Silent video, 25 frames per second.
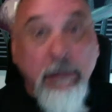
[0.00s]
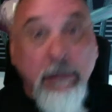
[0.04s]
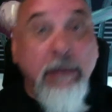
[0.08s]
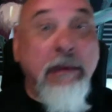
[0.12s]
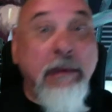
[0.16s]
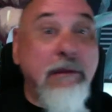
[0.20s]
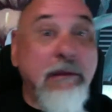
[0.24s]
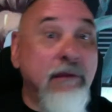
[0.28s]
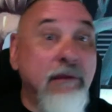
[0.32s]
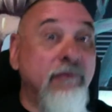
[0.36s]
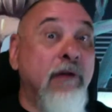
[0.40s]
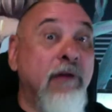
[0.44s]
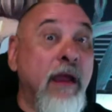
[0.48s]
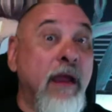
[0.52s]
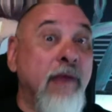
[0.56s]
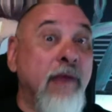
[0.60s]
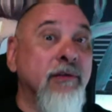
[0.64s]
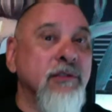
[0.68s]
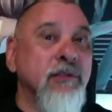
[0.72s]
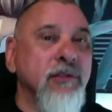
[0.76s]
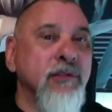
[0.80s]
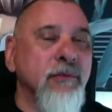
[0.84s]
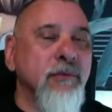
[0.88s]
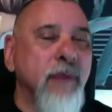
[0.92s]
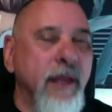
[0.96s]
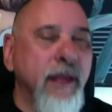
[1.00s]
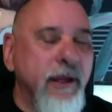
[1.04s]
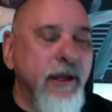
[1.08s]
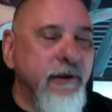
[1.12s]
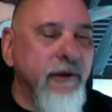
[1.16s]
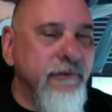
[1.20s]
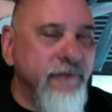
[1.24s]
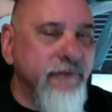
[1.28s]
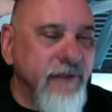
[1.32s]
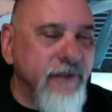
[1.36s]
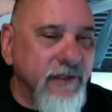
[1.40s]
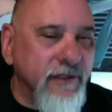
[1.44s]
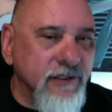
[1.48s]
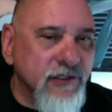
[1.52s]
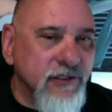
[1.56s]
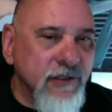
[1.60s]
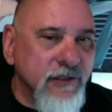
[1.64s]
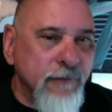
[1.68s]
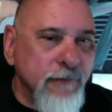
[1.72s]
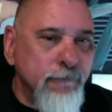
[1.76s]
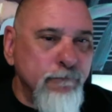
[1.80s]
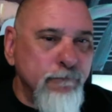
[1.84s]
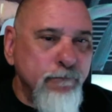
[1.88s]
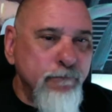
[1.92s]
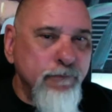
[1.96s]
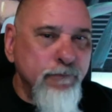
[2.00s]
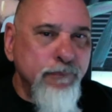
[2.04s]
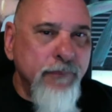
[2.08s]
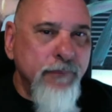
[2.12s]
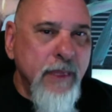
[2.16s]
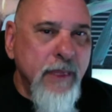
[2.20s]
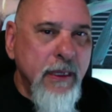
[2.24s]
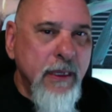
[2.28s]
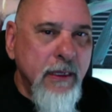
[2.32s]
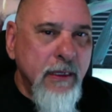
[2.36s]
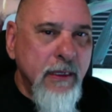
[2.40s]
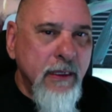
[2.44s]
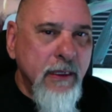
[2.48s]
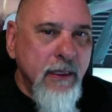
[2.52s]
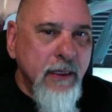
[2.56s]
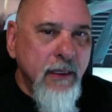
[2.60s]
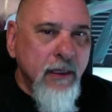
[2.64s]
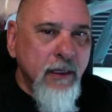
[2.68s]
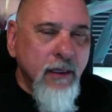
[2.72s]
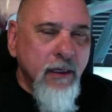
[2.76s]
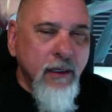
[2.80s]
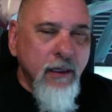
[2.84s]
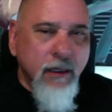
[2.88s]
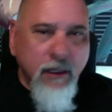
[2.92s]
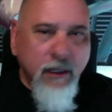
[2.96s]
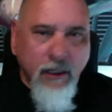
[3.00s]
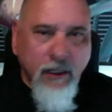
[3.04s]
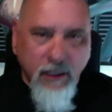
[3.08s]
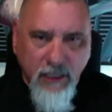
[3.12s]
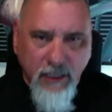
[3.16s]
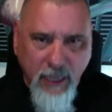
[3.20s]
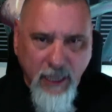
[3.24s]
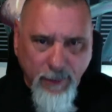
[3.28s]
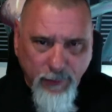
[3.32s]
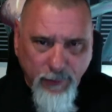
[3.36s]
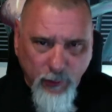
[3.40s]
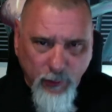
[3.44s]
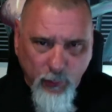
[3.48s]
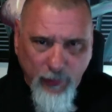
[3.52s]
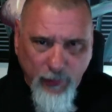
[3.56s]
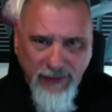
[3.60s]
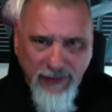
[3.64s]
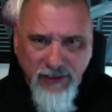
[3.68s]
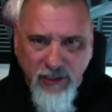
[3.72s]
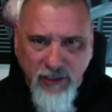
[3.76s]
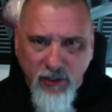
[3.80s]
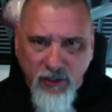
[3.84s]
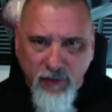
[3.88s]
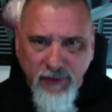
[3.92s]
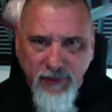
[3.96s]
the virus through my air vents. A couple of weeks ago, Miss